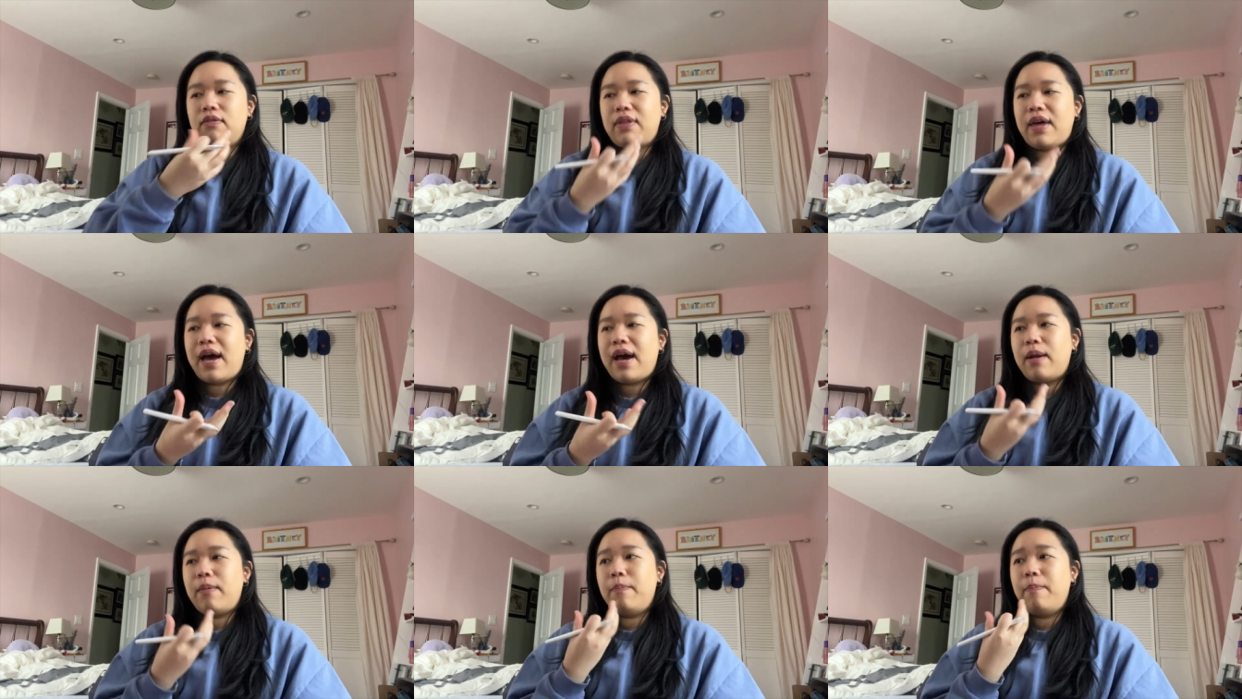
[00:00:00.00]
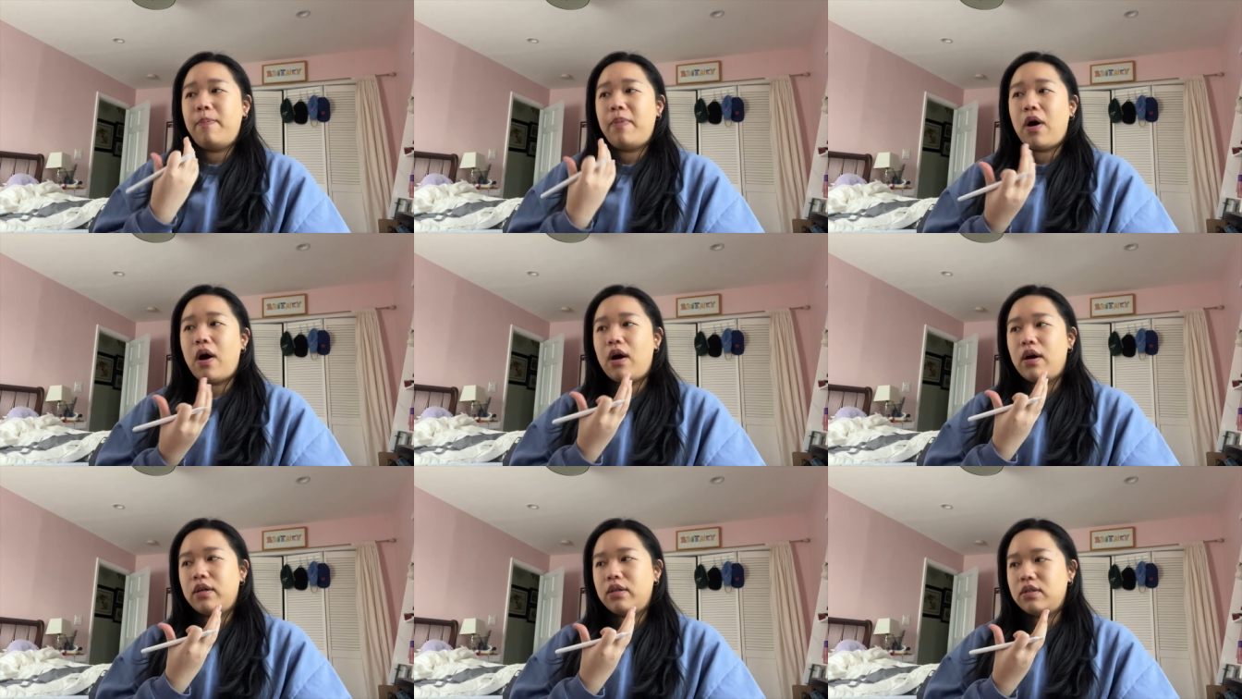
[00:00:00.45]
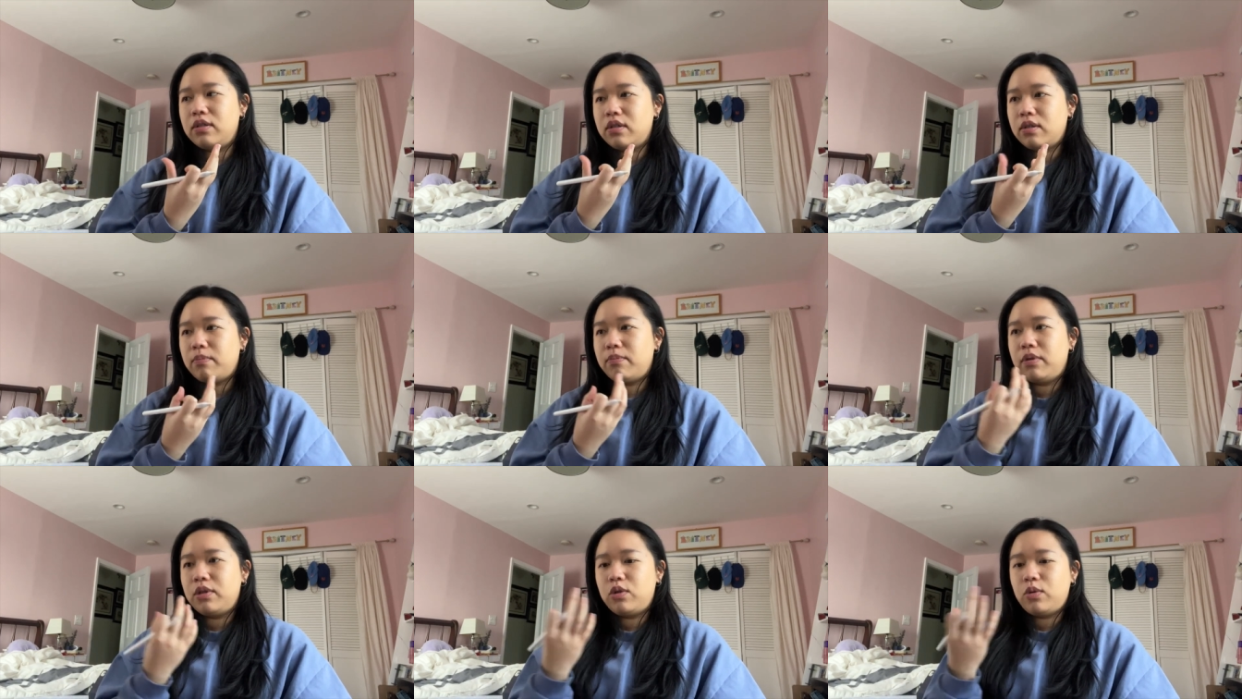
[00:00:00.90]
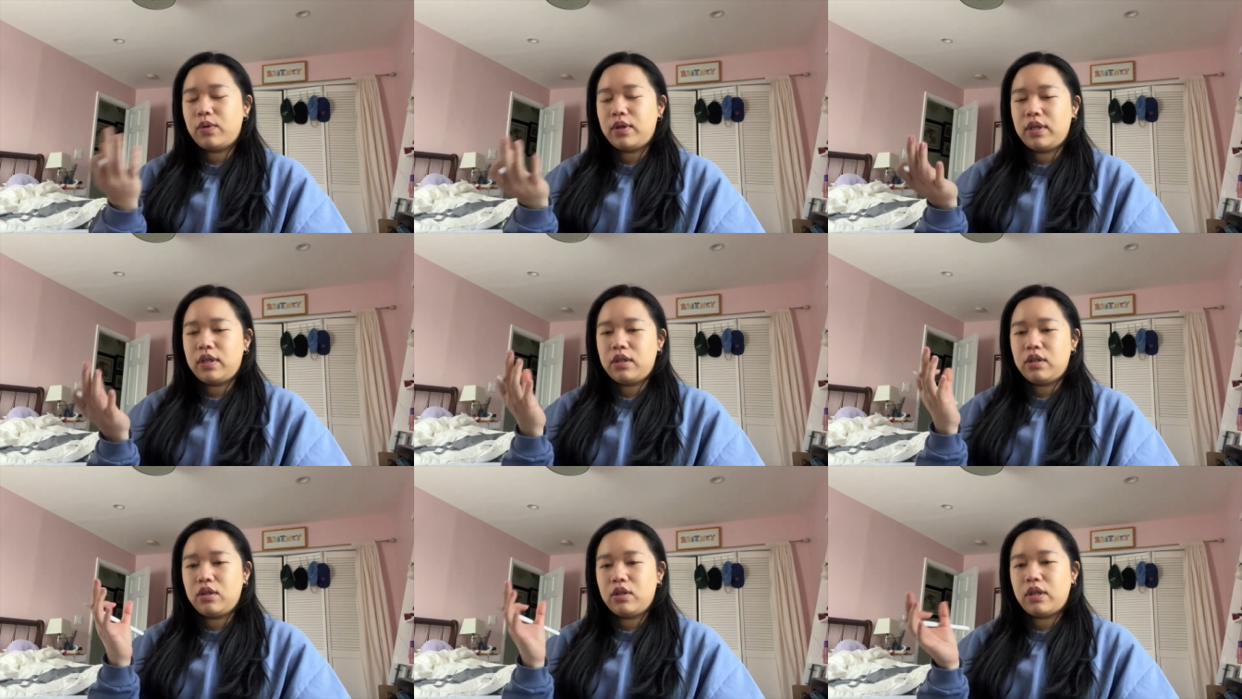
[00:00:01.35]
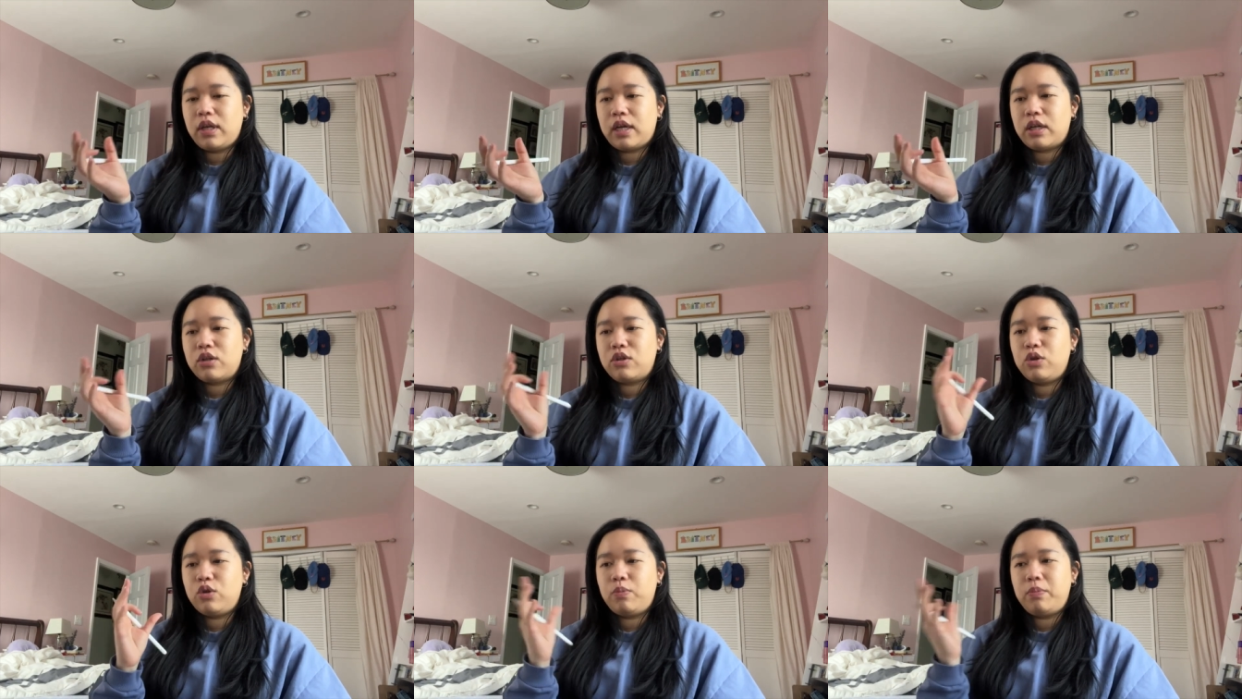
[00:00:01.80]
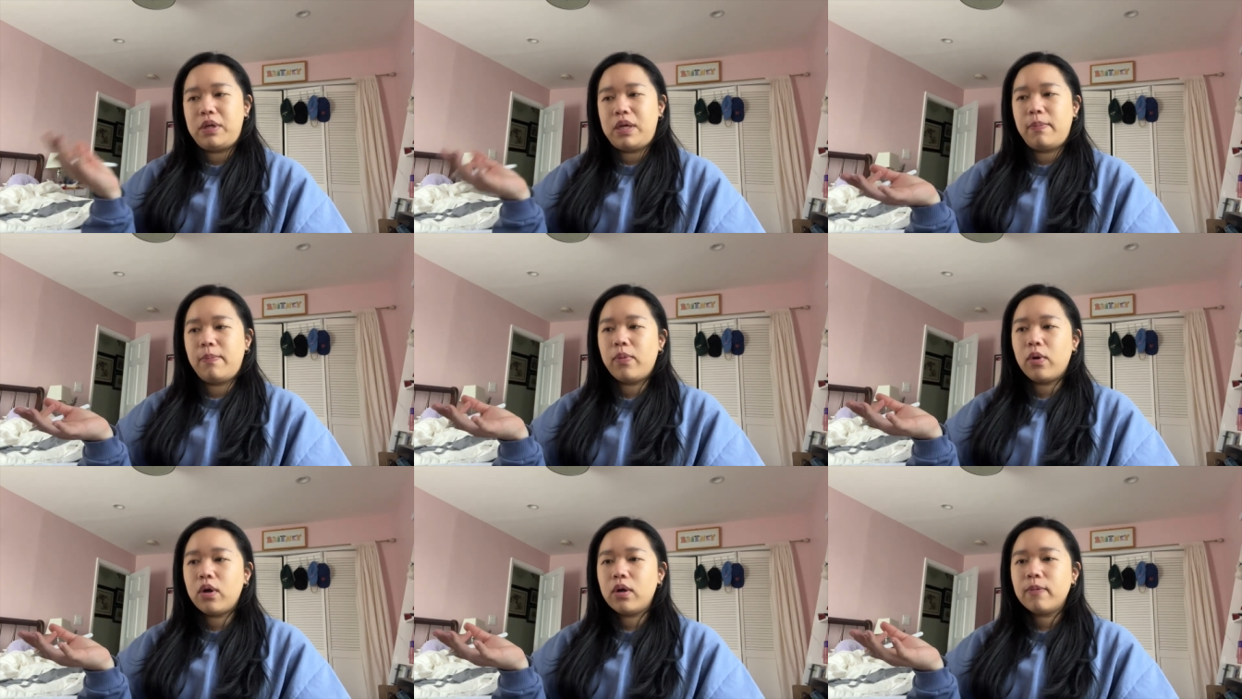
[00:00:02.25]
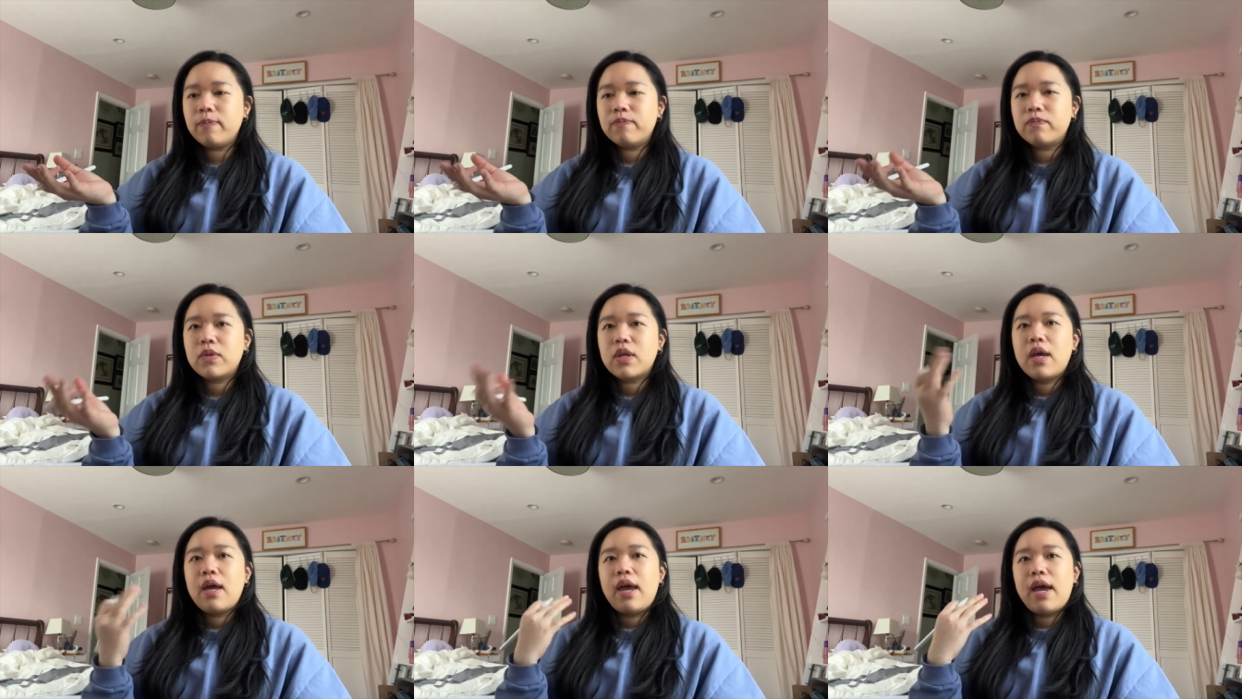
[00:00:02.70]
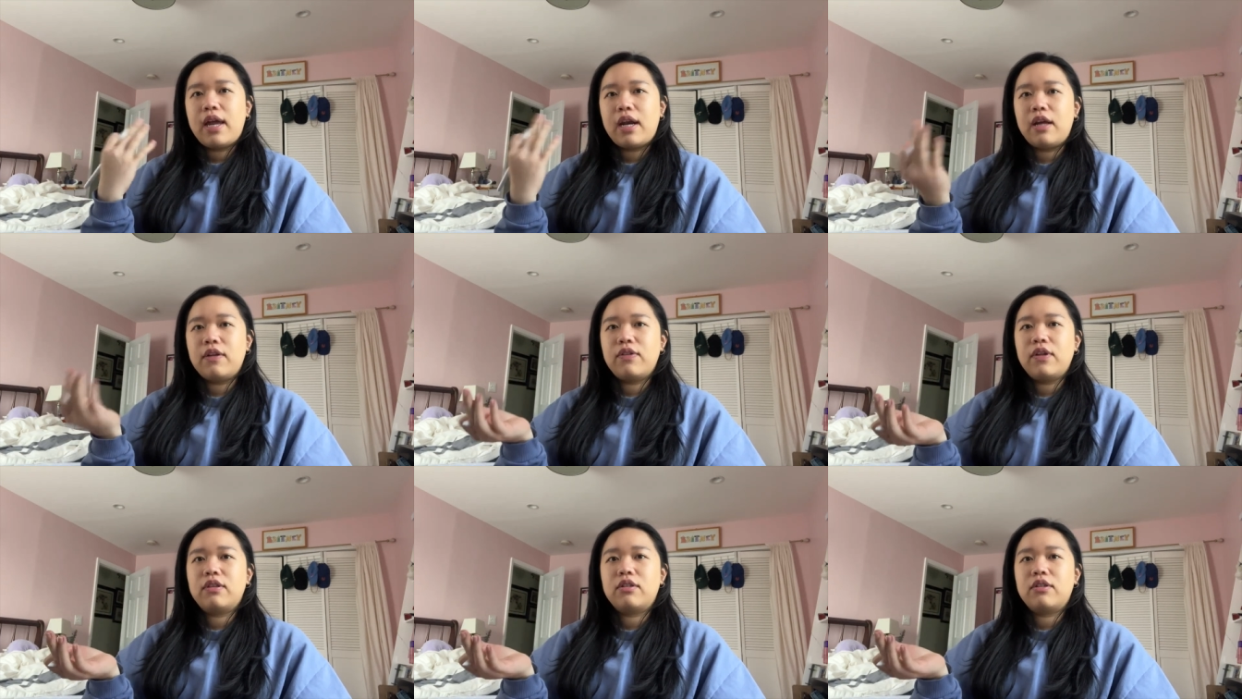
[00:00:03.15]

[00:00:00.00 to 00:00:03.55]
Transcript: that bond between like two people. And I think